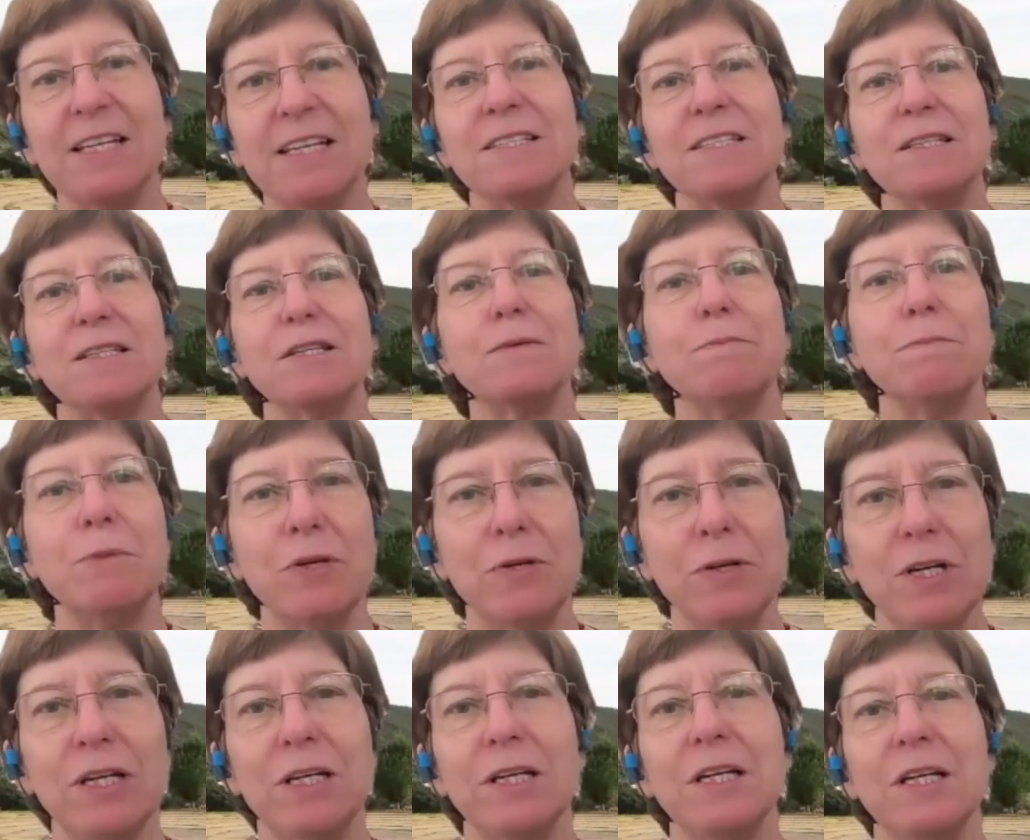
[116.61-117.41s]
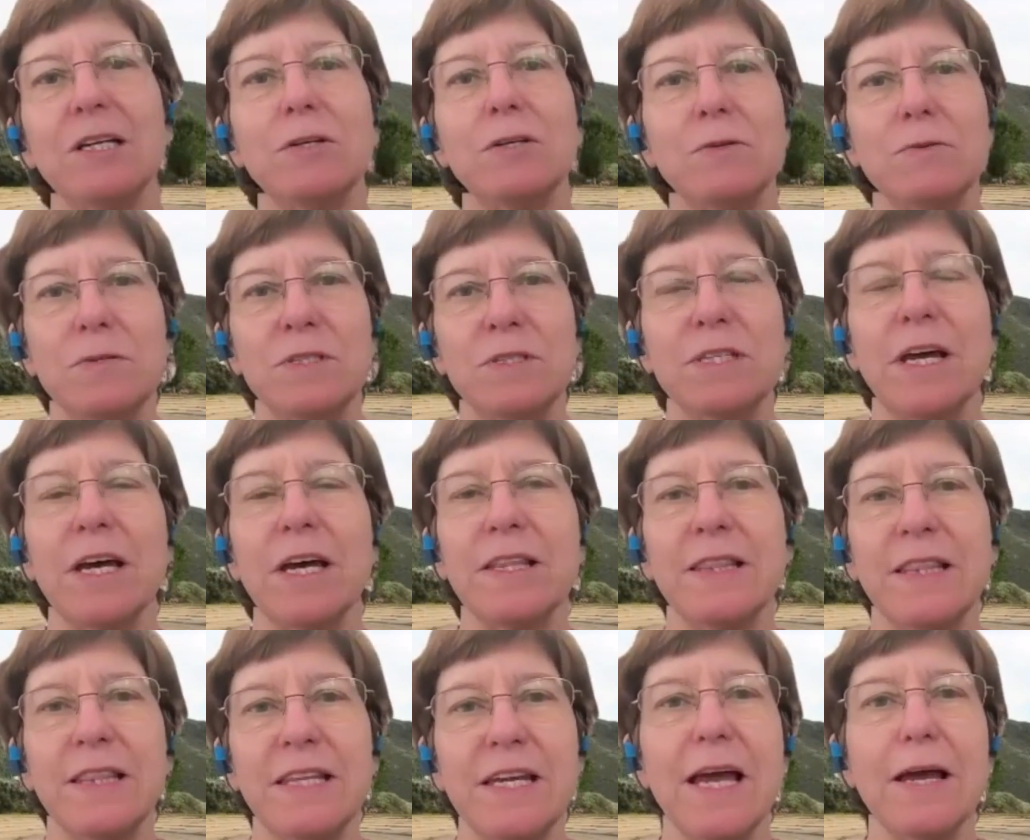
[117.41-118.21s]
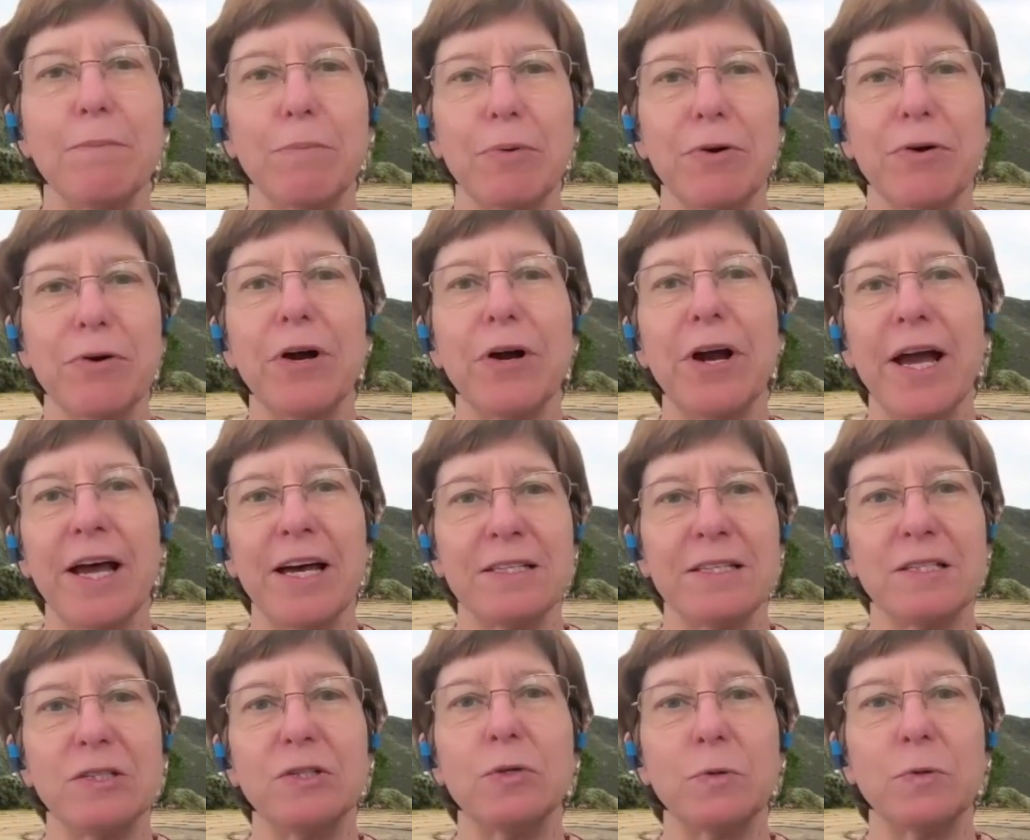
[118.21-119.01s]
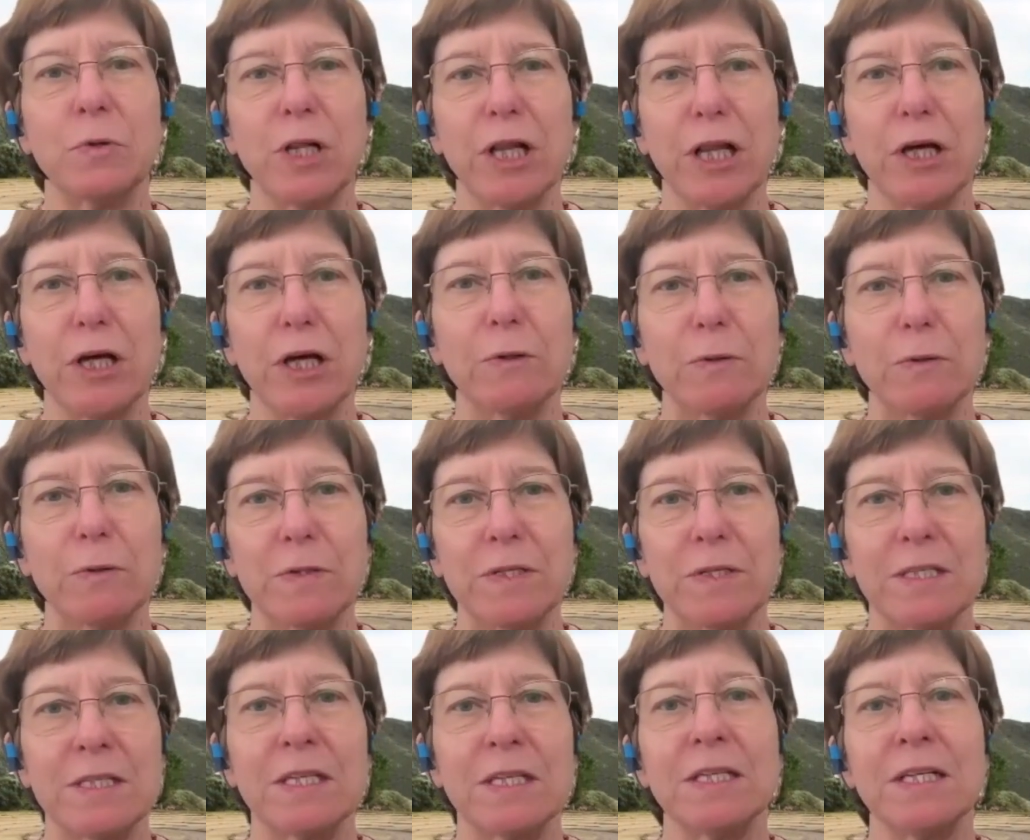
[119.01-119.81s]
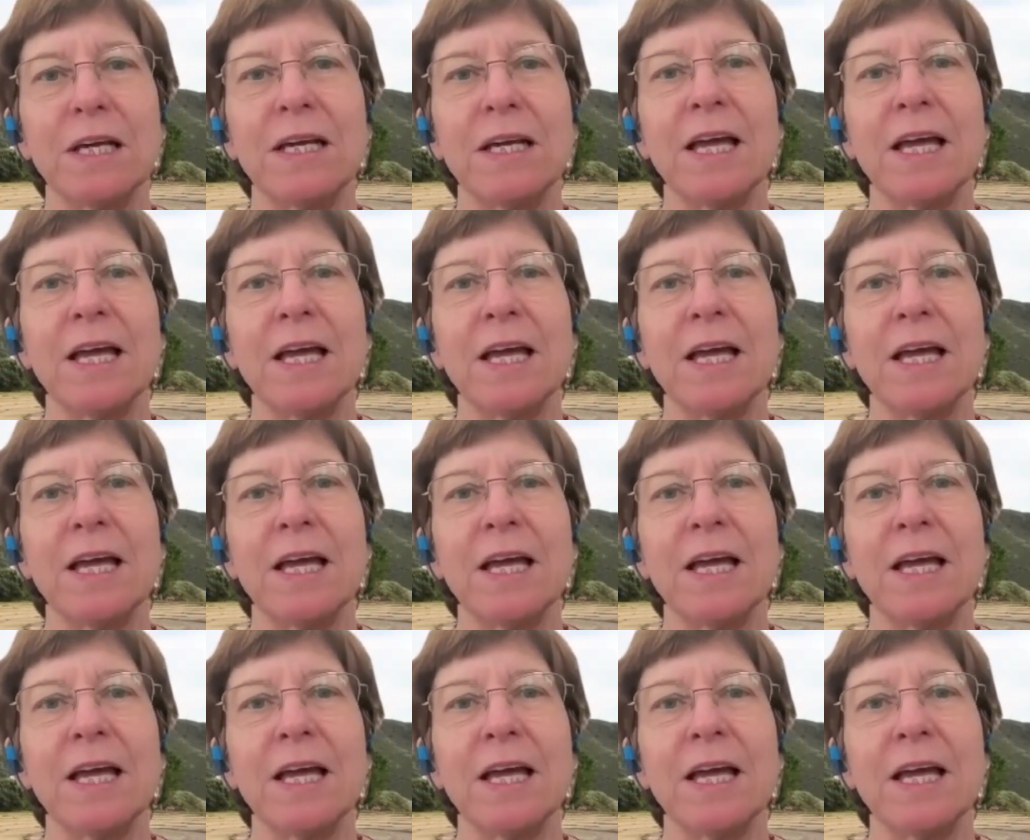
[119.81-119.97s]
his community who said the emperor has no clothes.